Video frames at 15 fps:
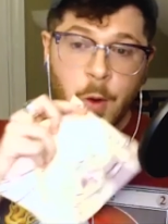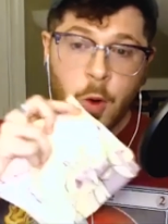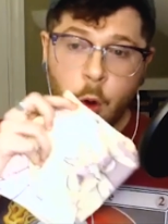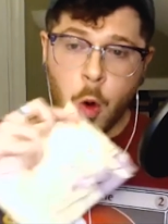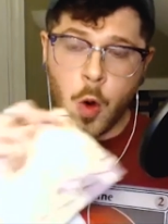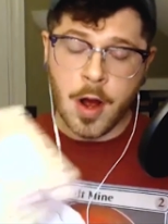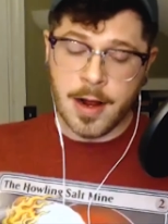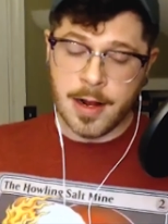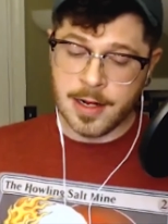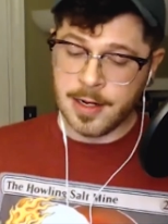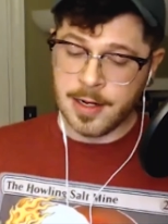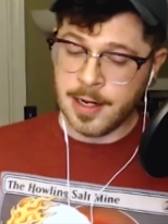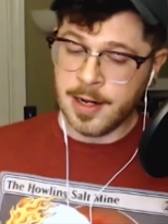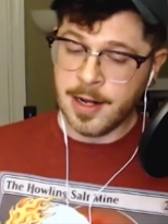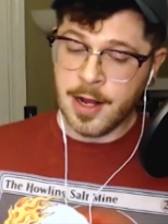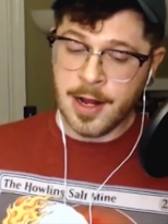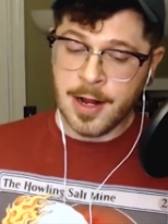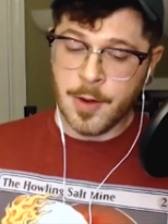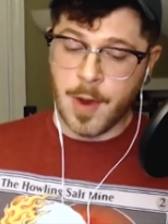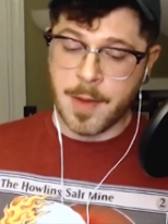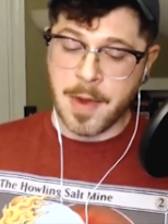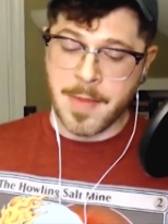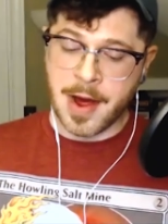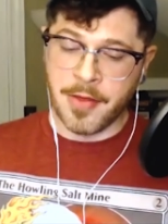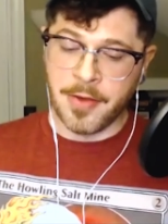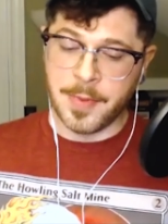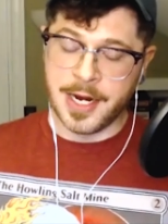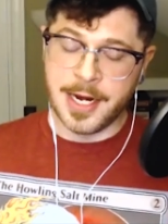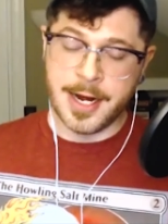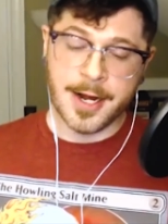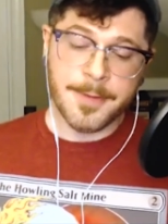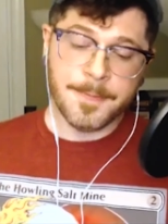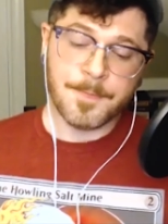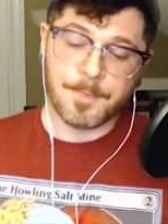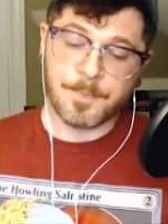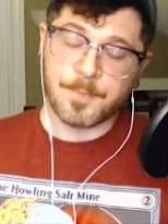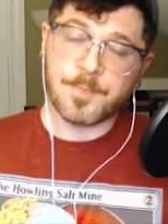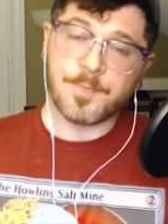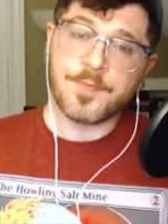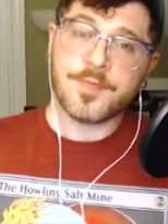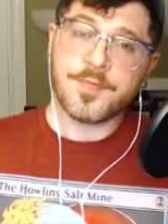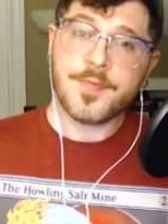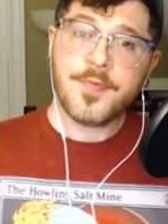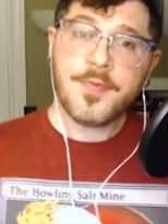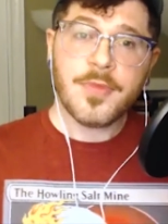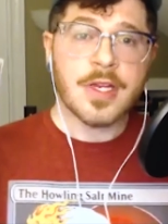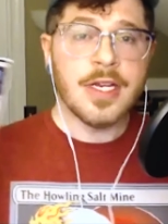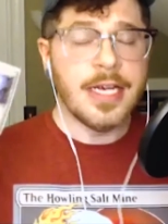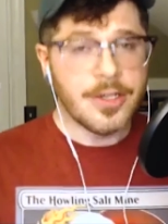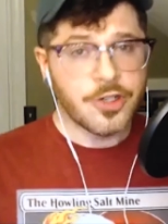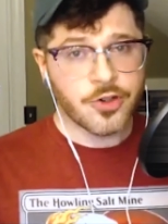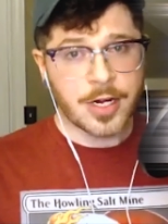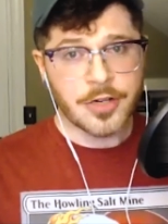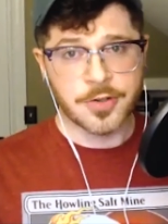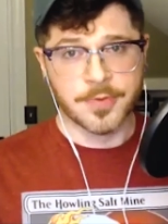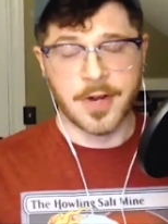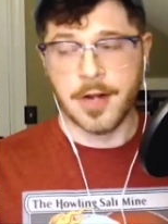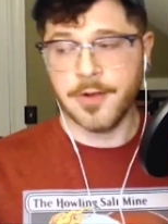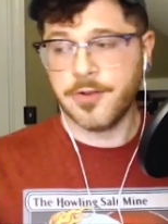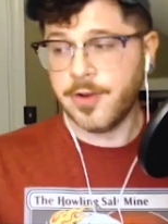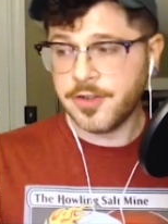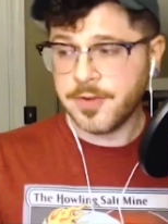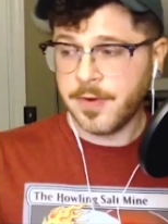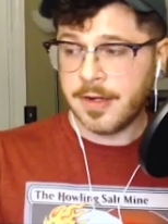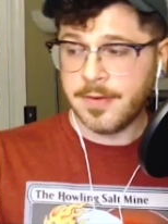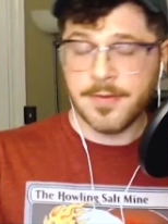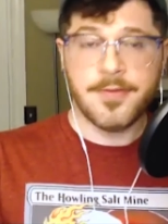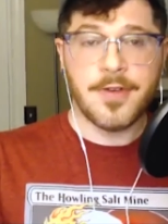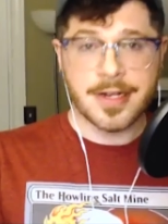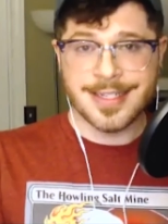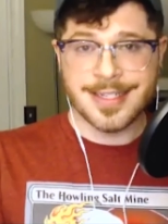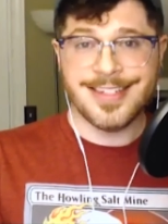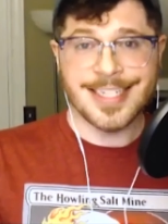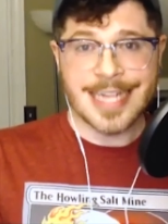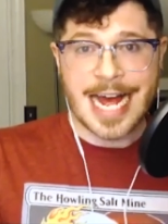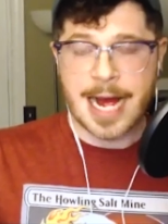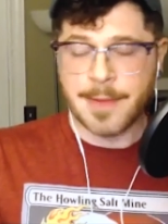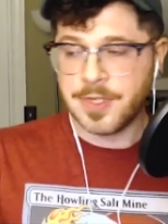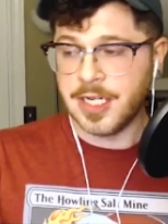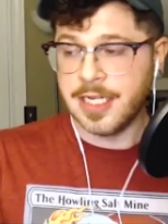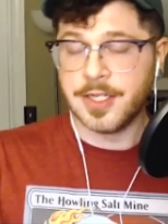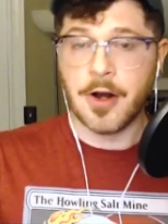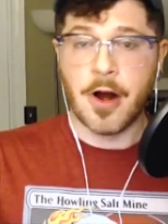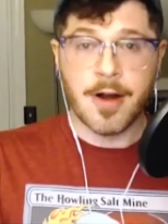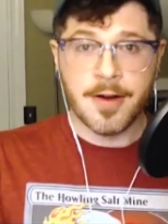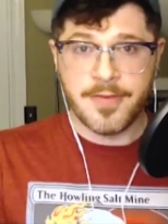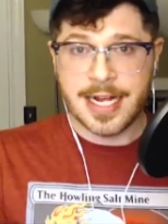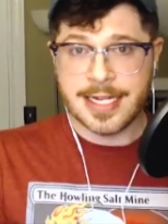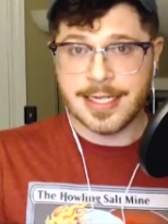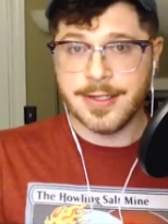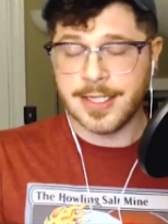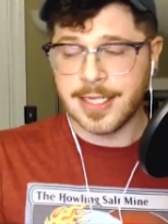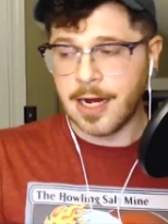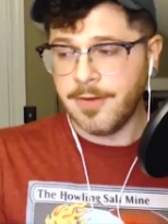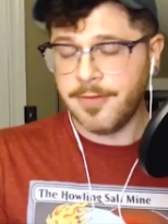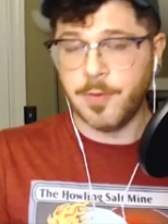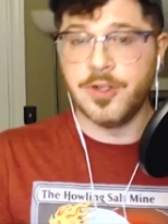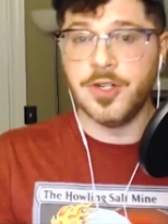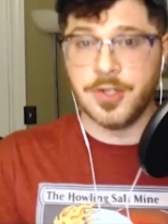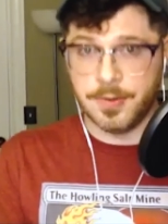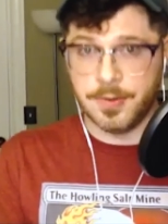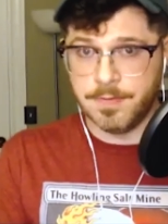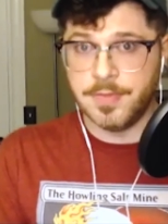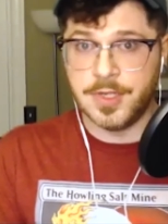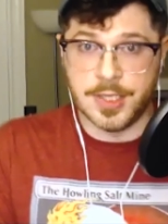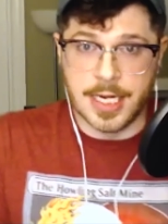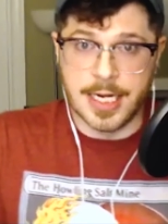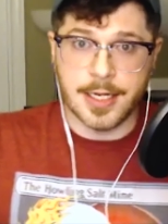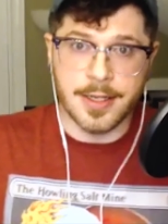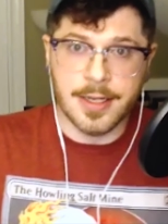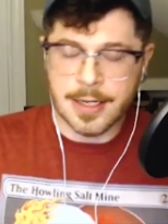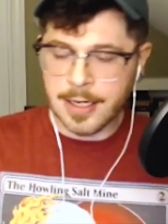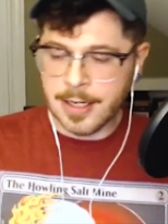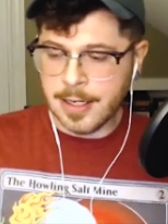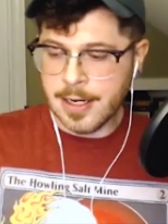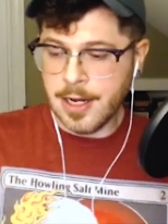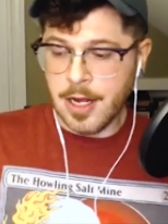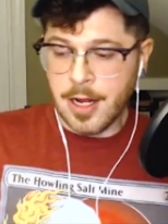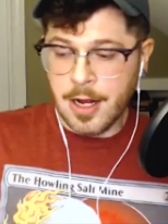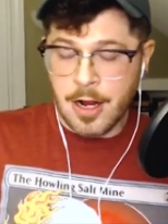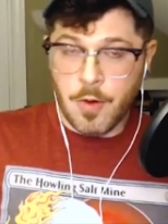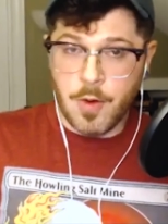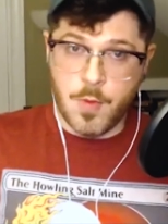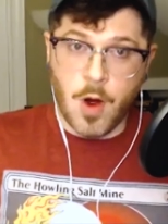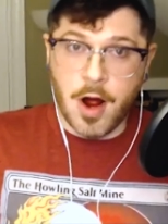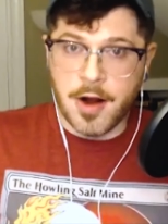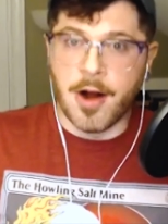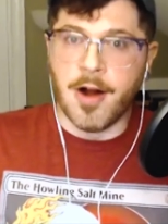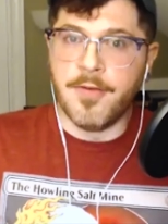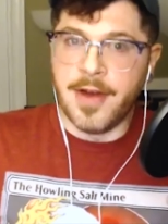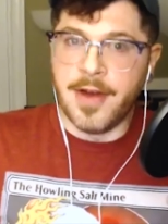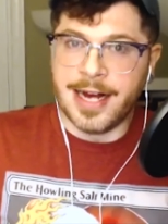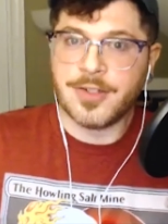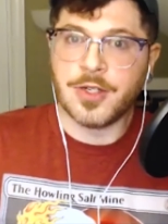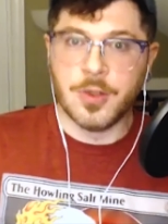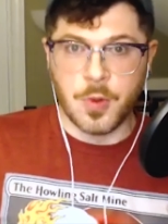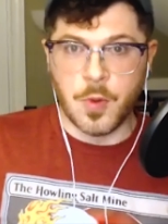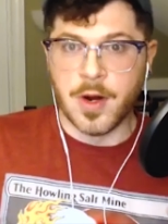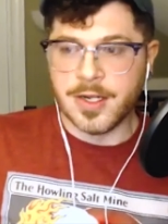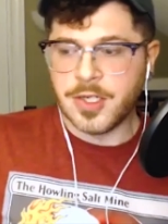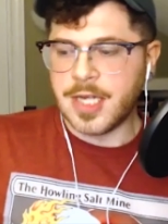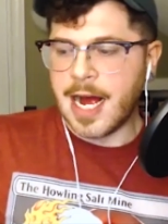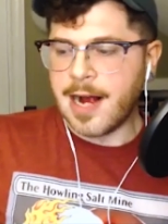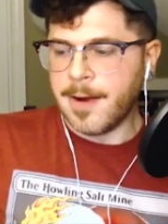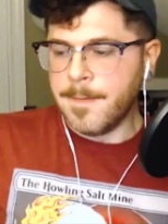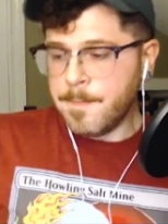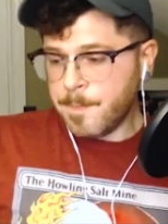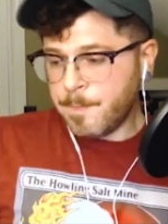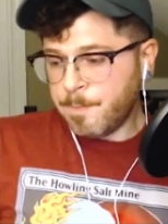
Whew. Wipe my mouth a bit here. Is Treasure Vault. Treasure Vault fucking slaps. It's an artifact itself, which is sick. We want artifacts because we want to sack them.